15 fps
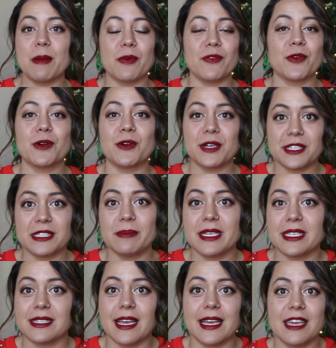Before
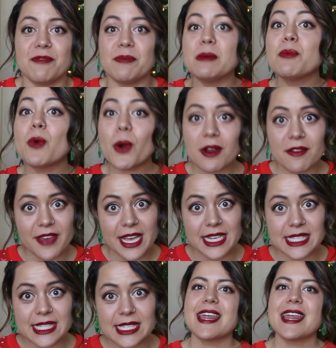Christmas. Like, give me more of it.